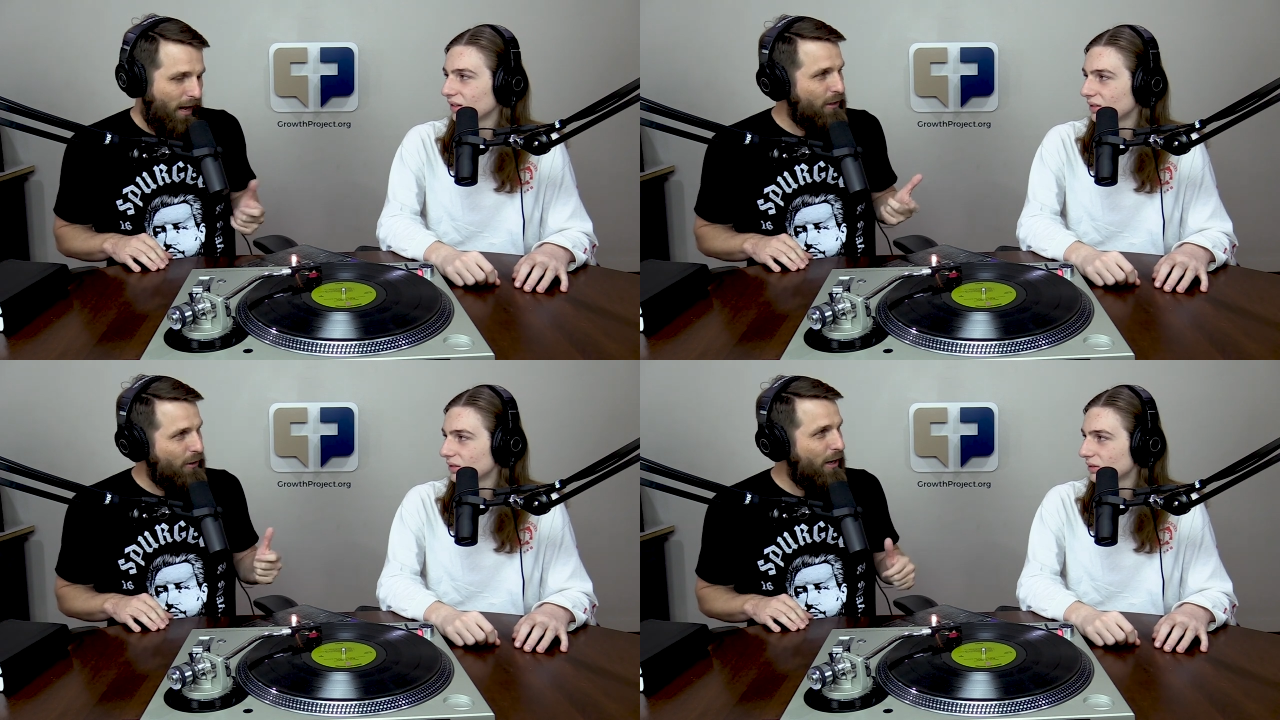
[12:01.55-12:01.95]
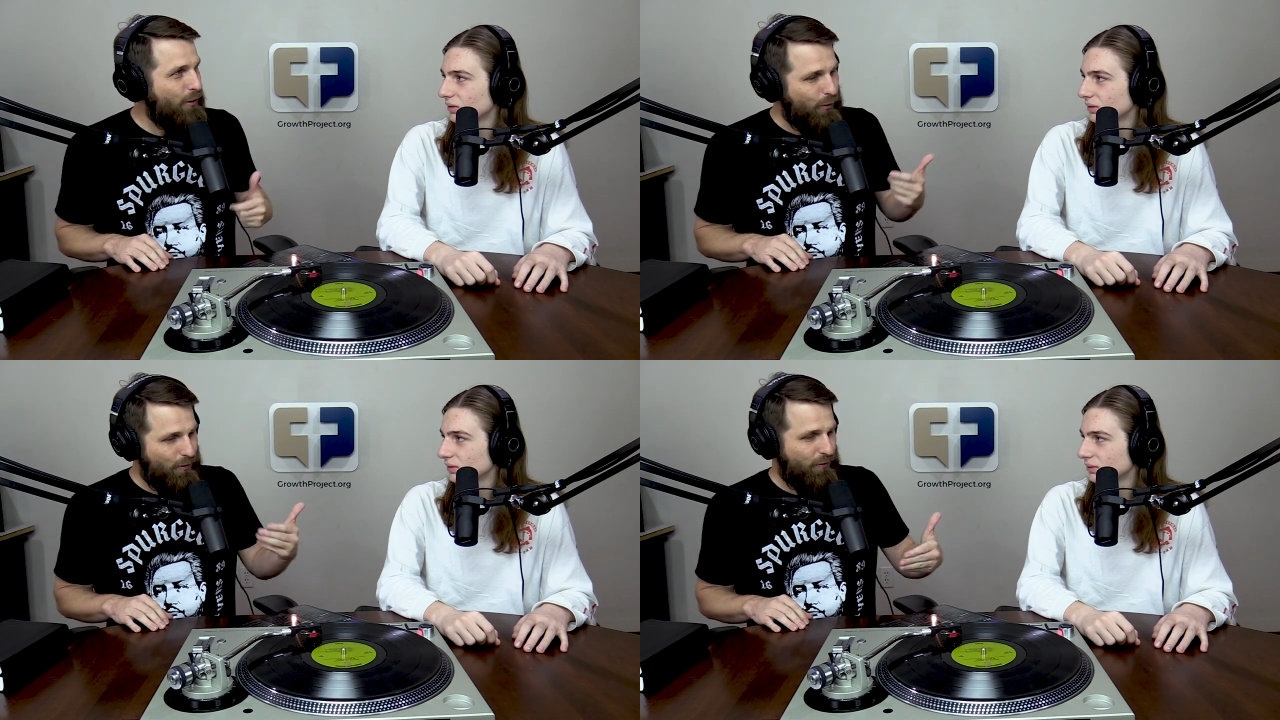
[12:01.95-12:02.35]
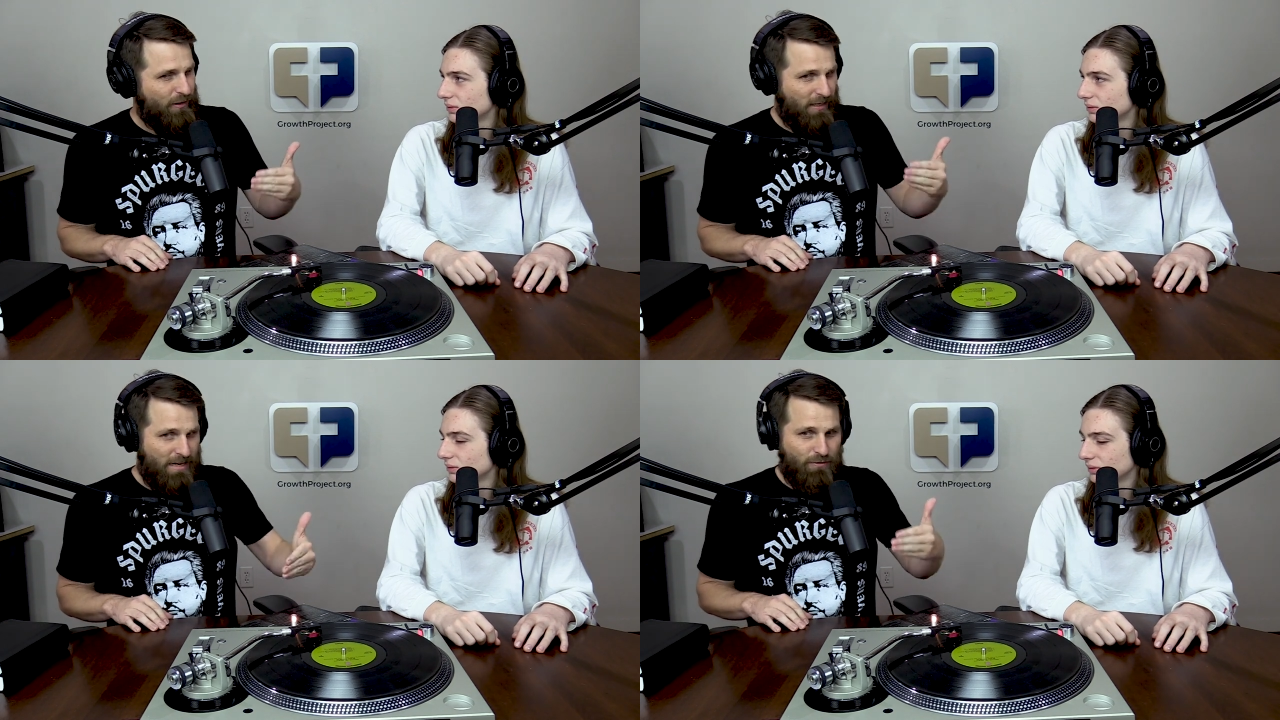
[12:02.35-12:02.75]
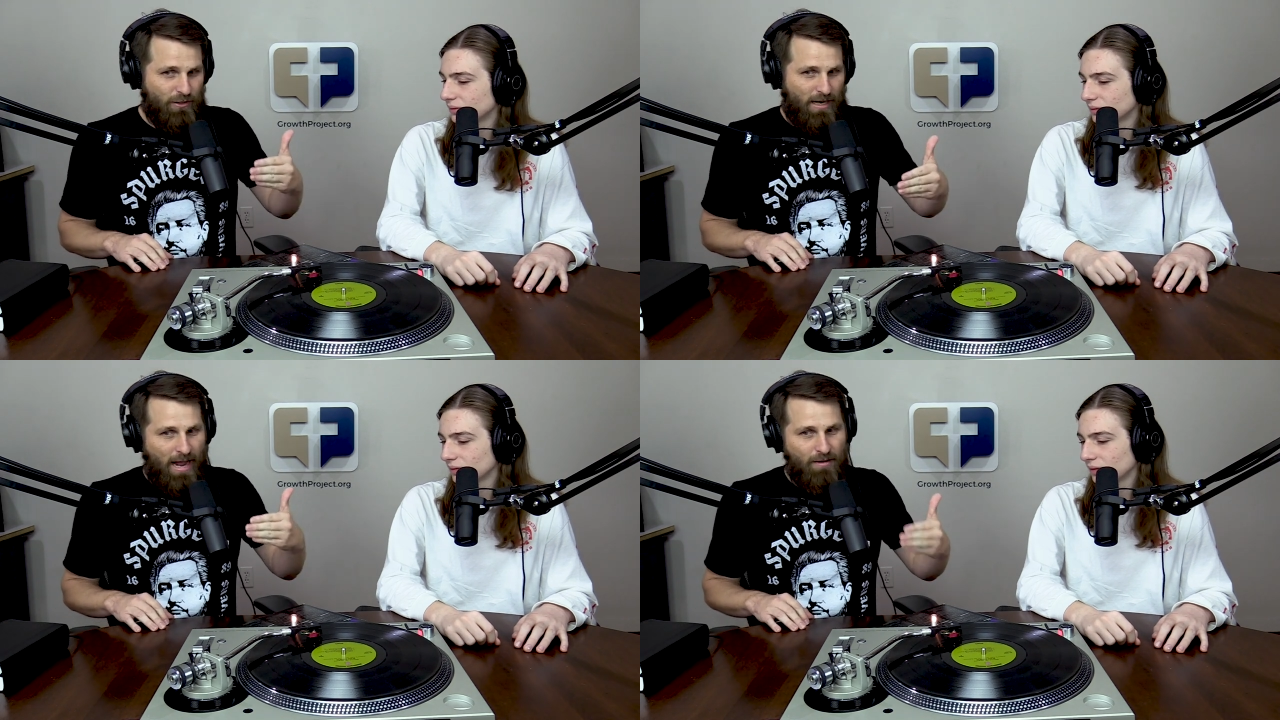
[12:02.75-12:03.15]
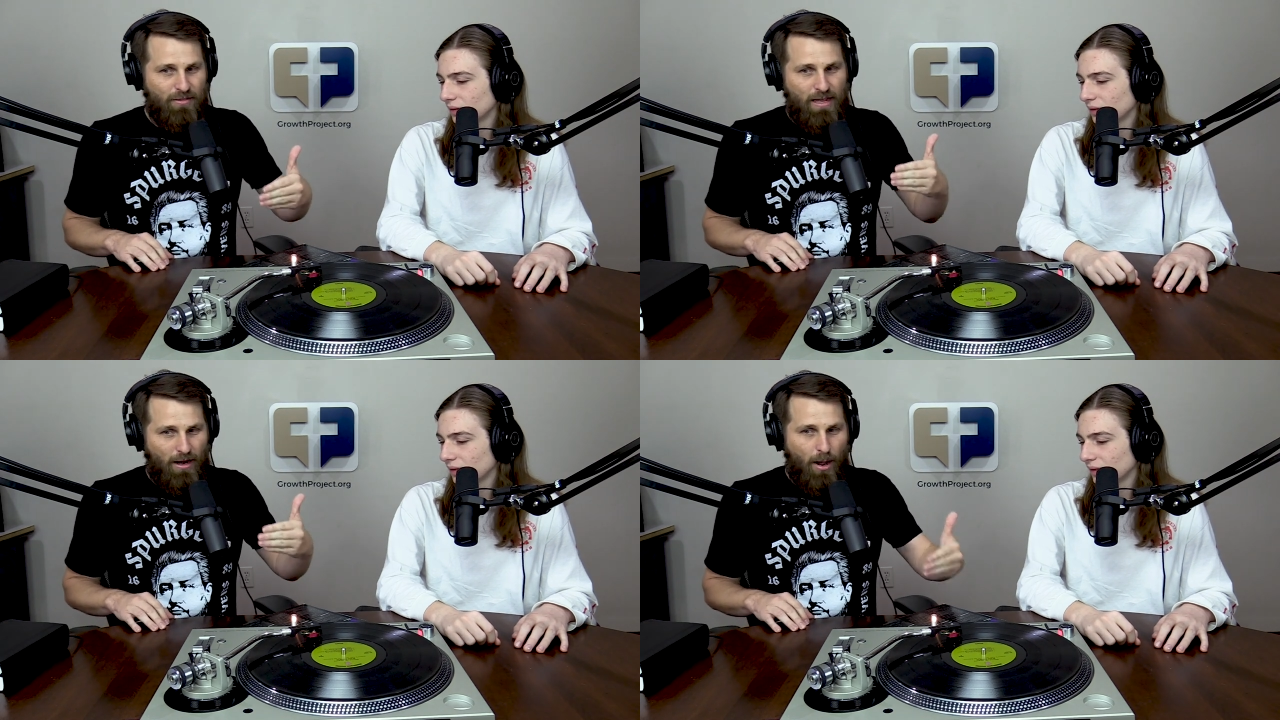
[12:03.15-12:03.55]
Speaker 1: How you, how you know you're going to even going to have
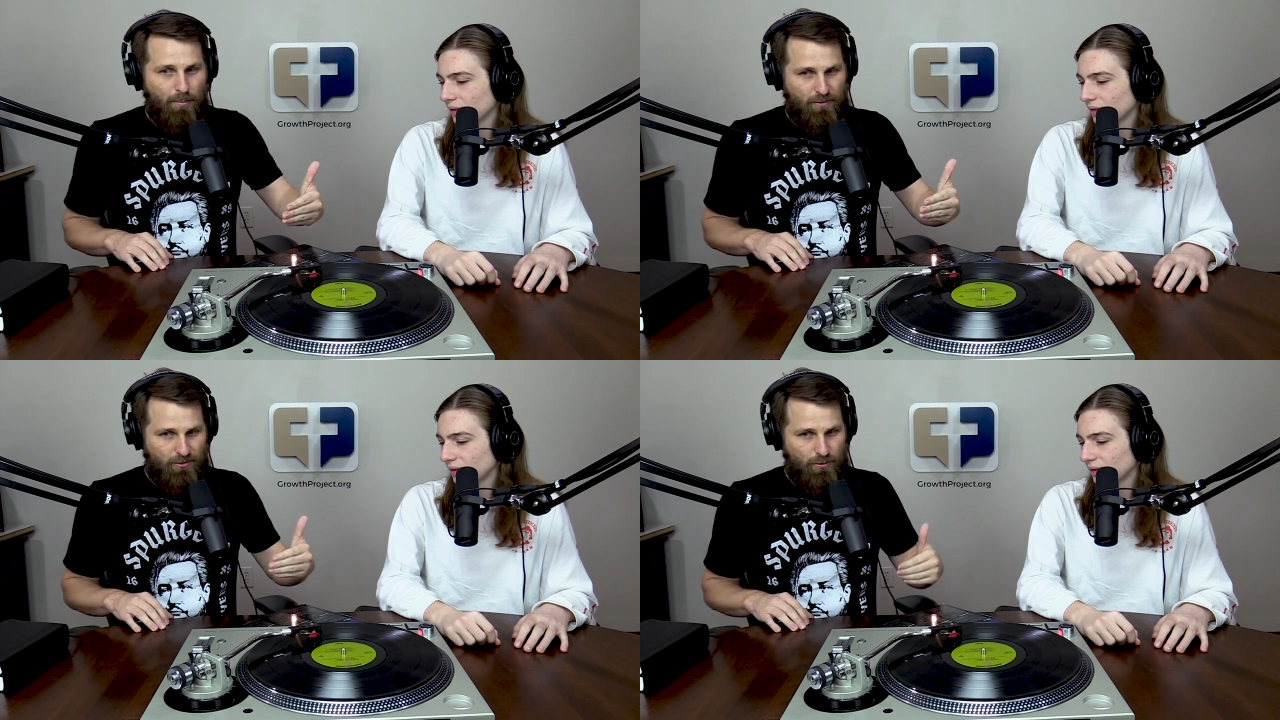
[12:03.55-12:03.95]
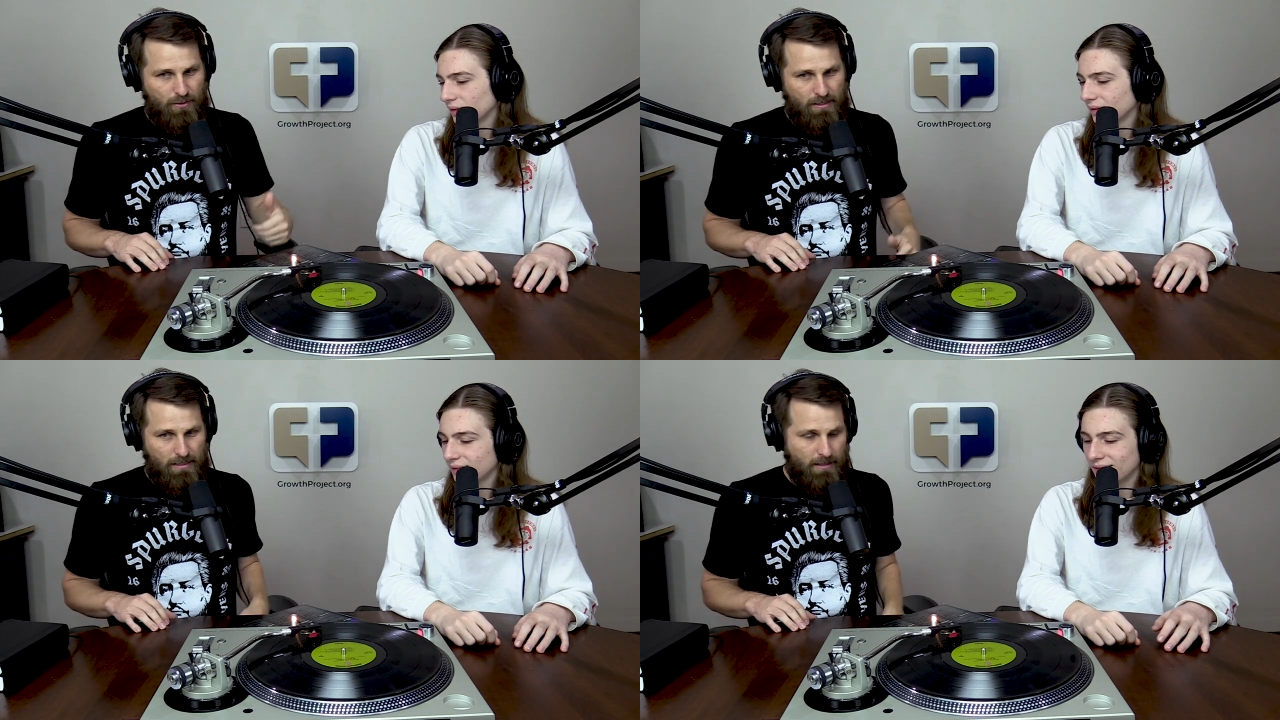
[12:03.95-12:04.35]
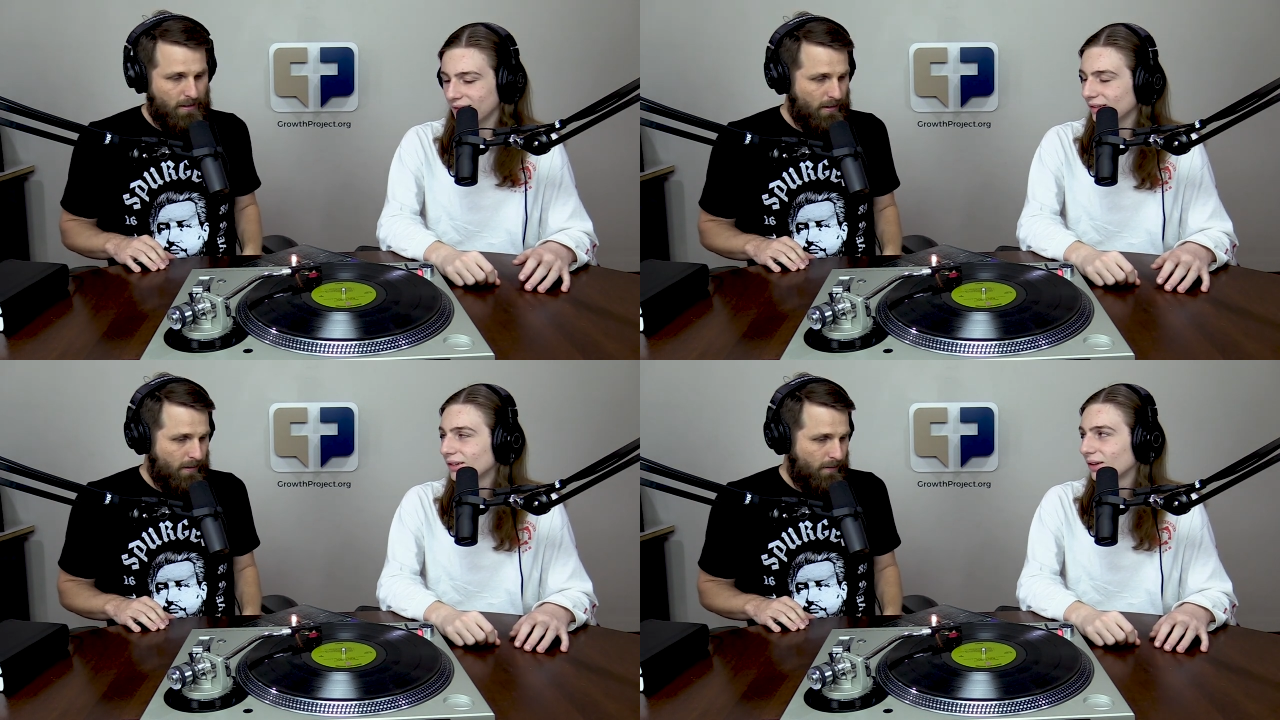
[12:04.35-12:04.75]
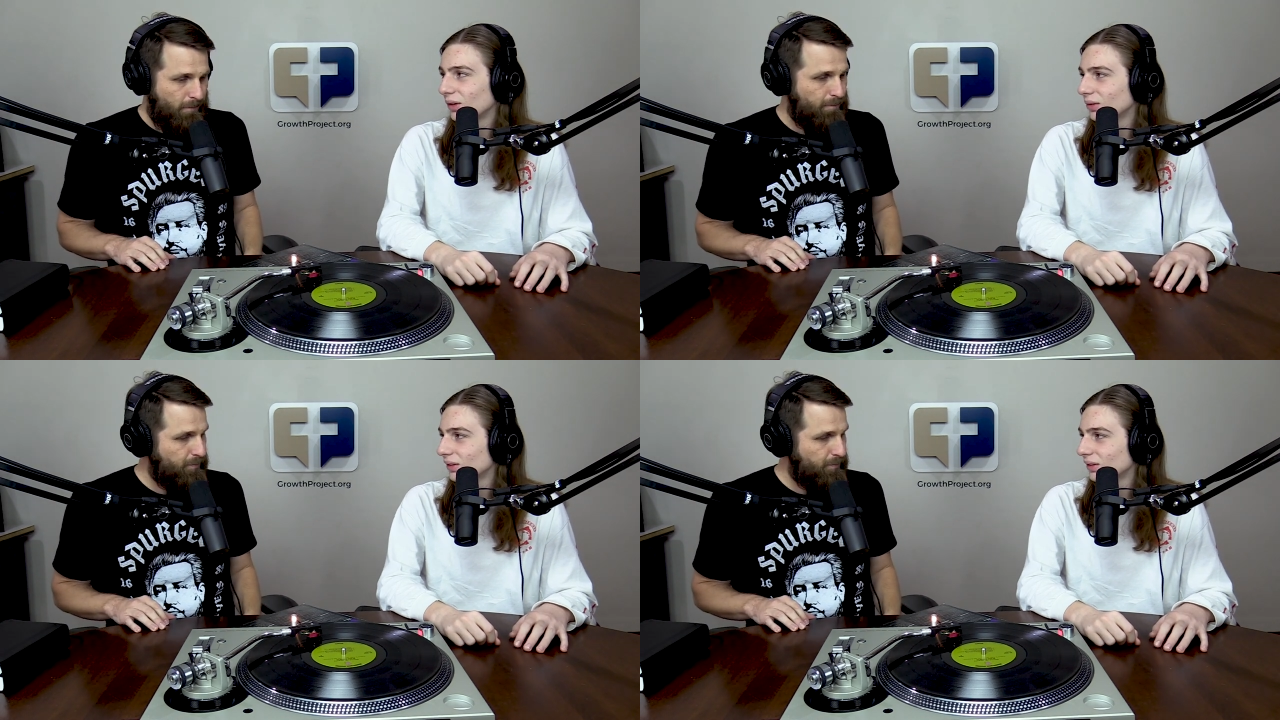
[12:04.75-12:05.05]
that opportunity? You don't.